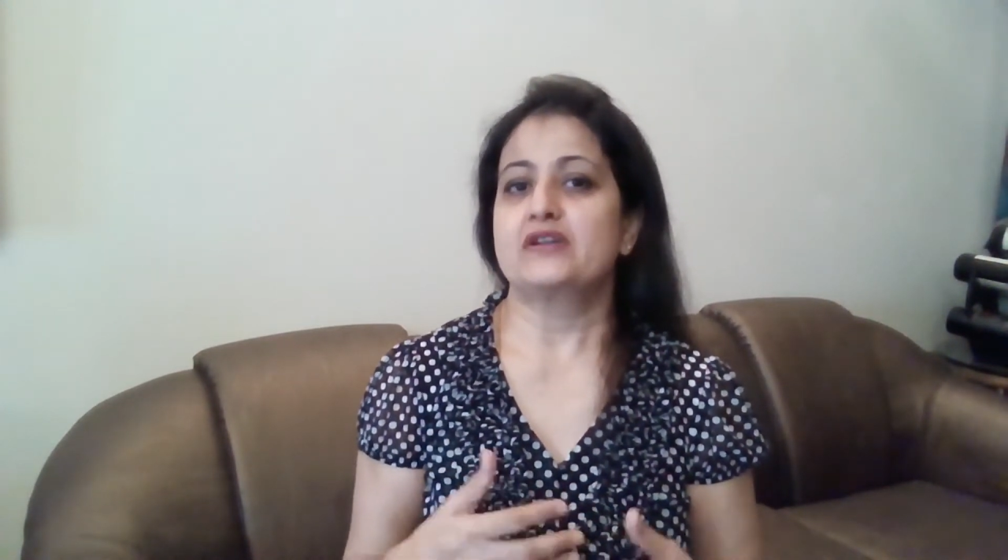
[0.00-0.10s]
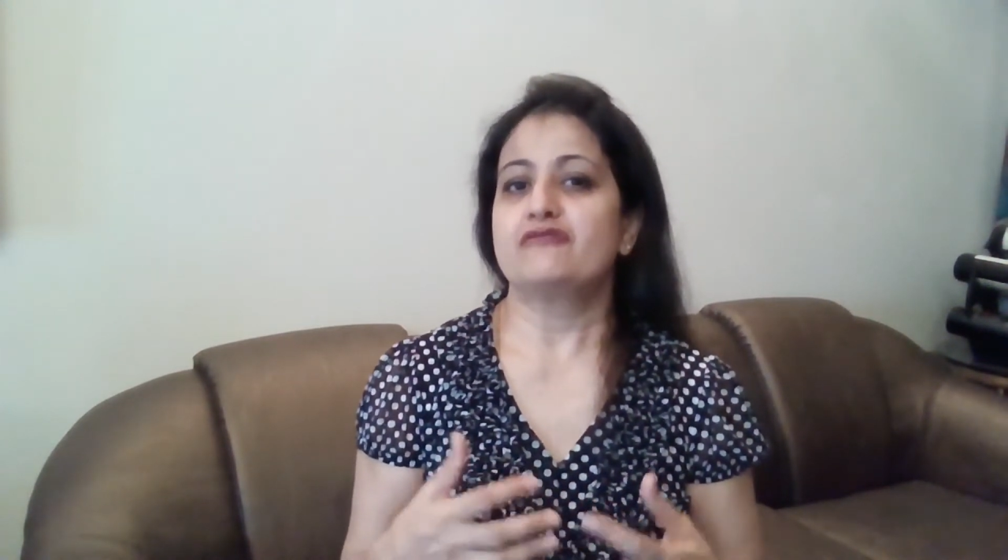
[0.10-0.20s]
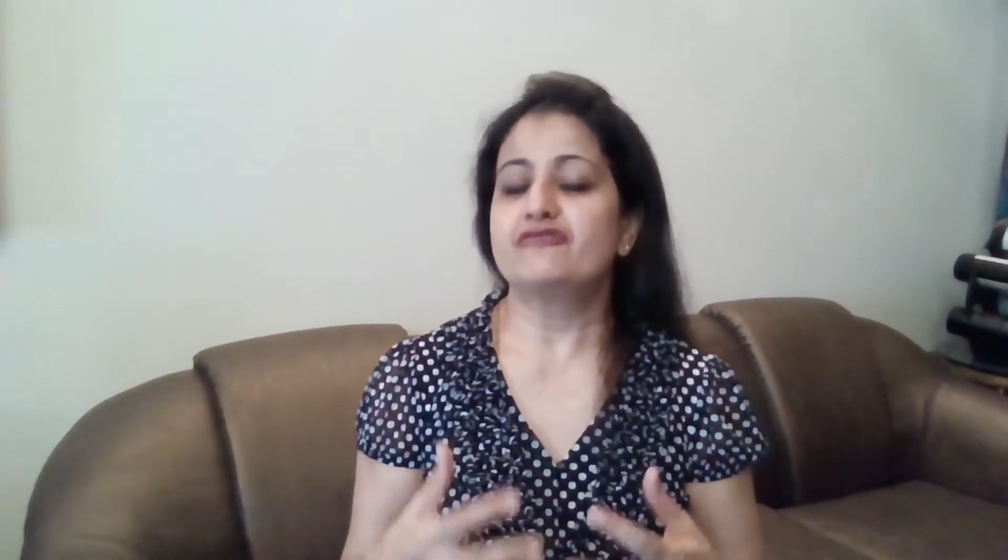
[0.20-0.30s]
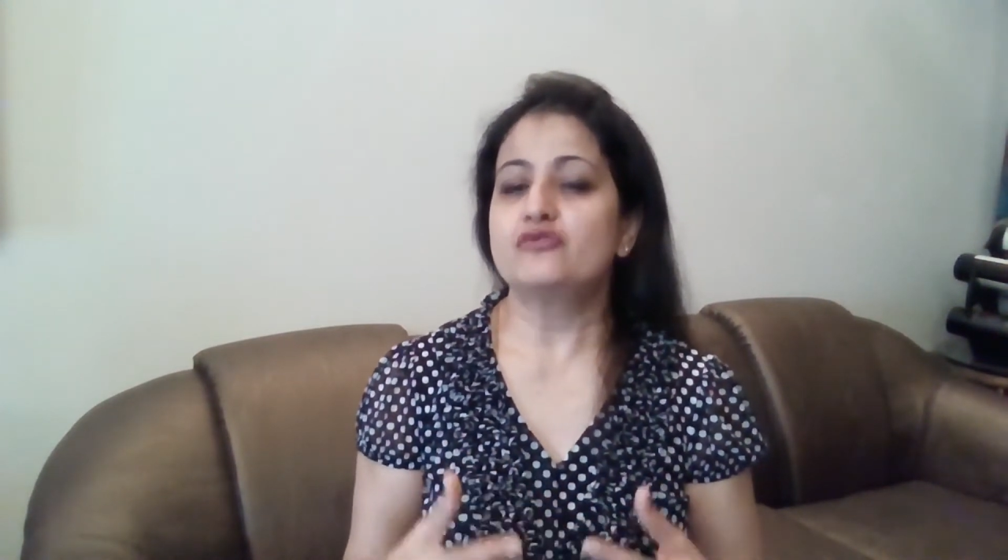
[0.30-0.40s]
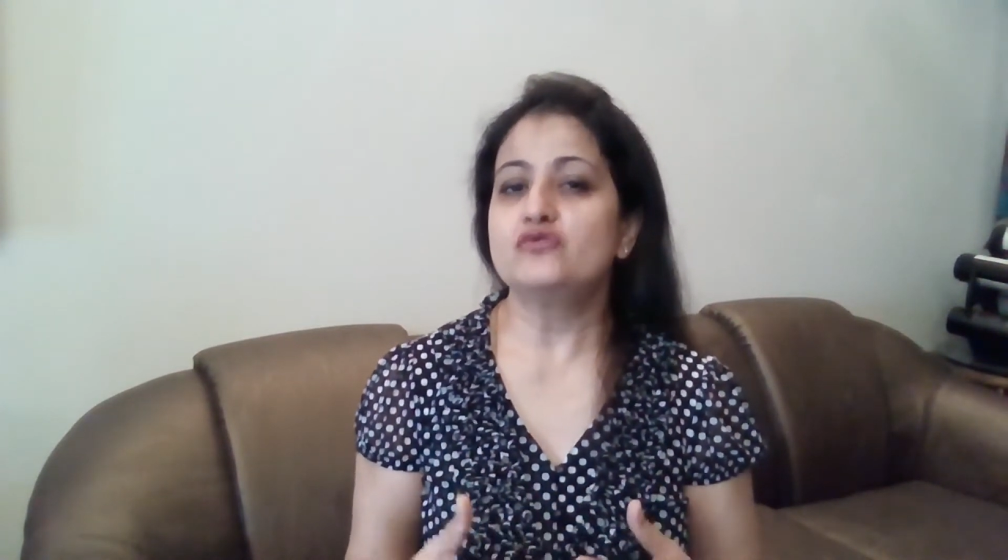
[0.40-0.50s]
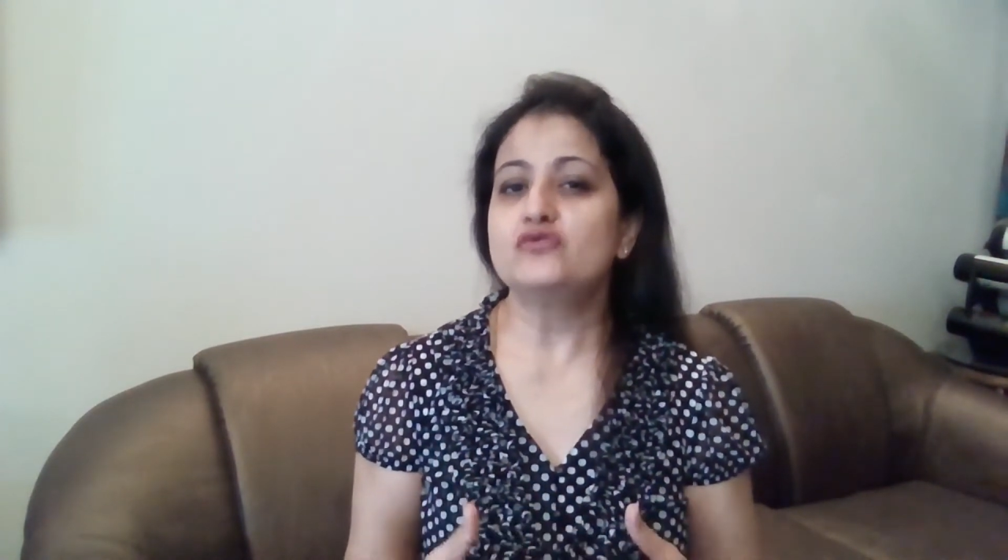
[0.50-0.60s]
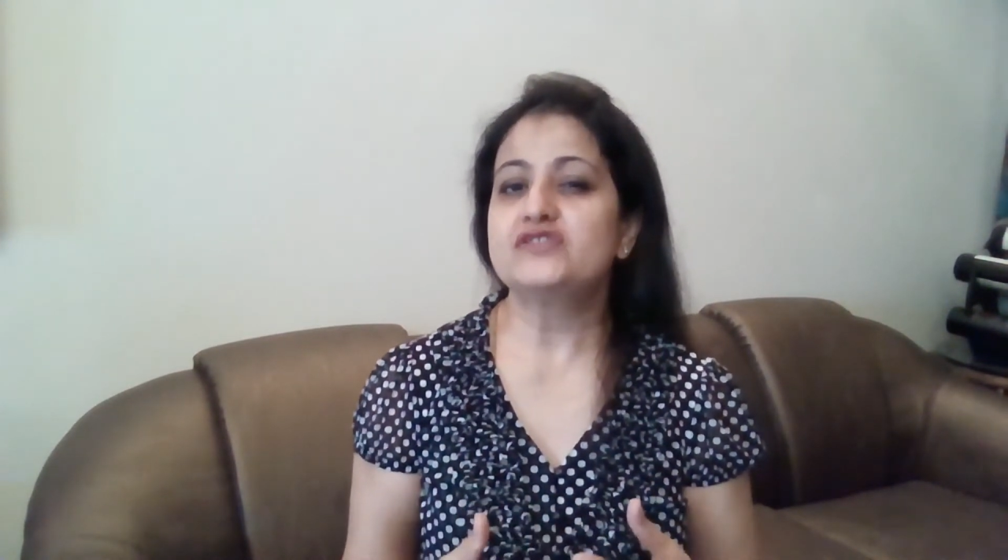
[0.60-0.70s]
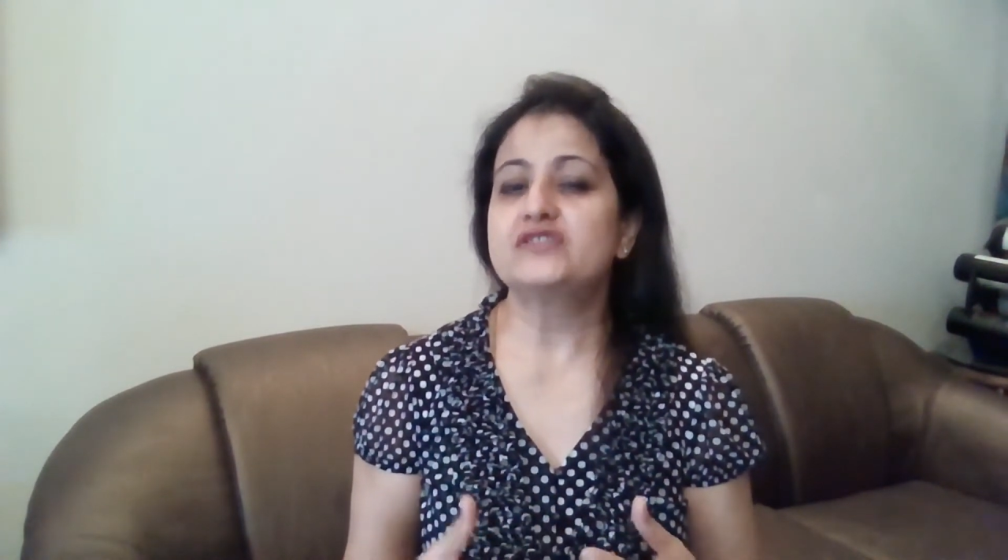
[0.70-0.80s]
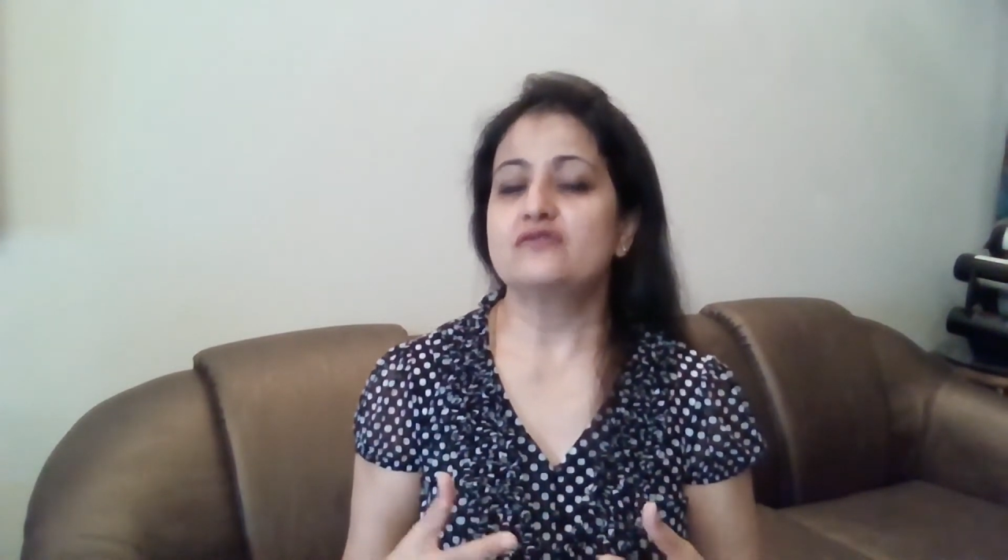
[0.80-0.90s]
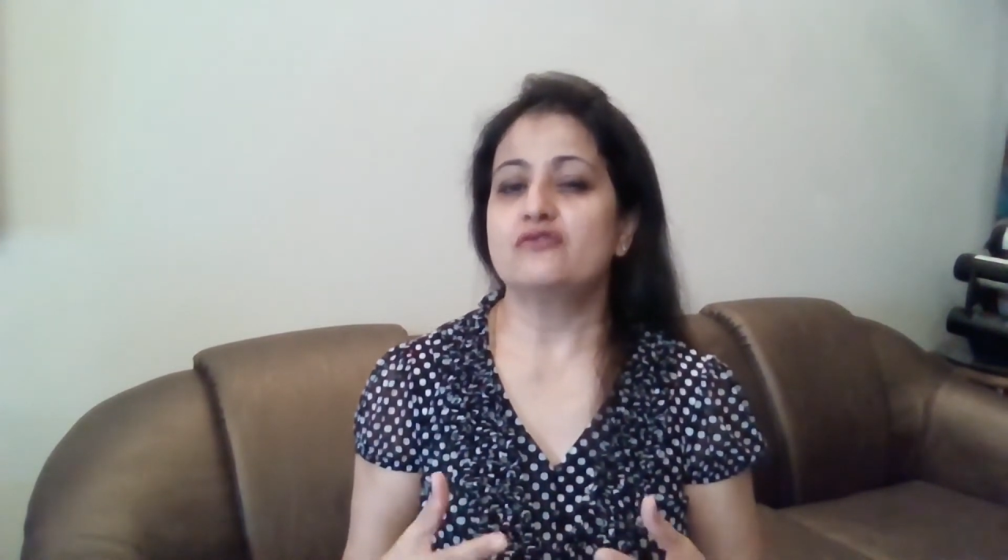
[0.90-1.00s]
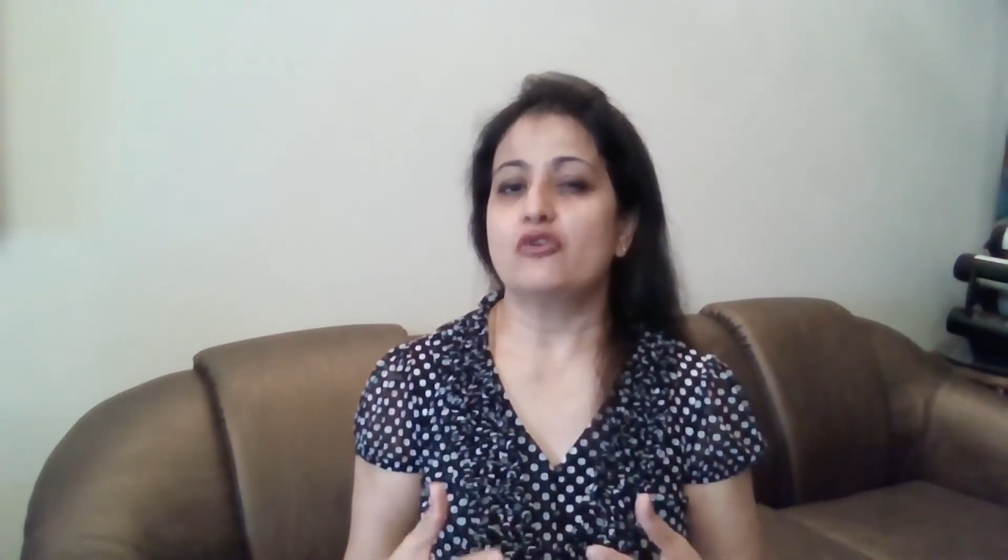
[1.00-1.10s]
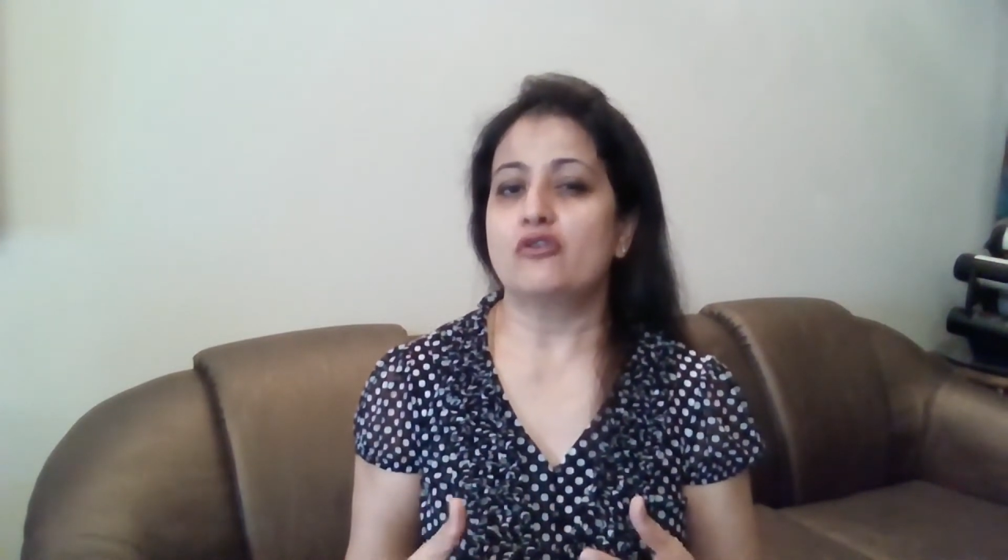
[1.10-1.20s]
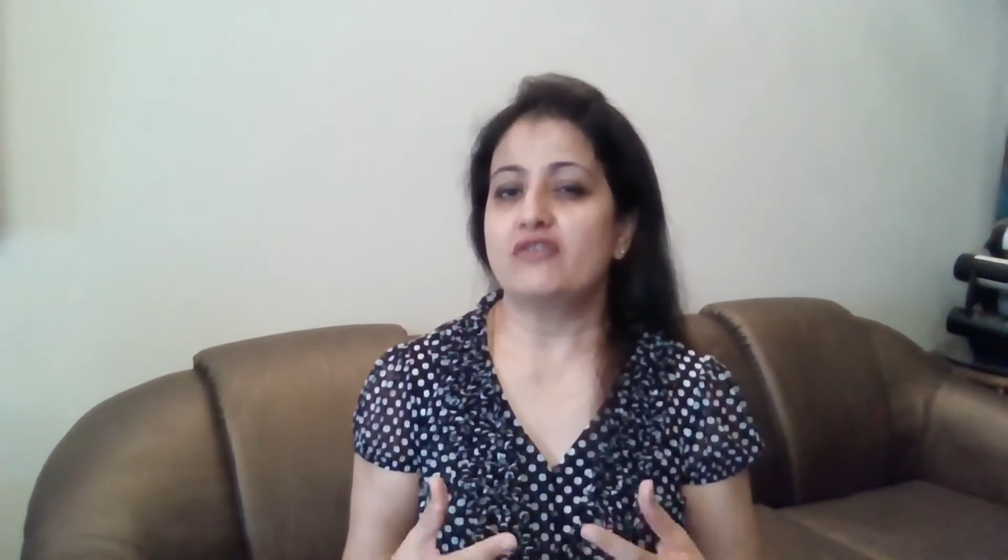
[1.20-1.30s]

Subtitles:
fruits or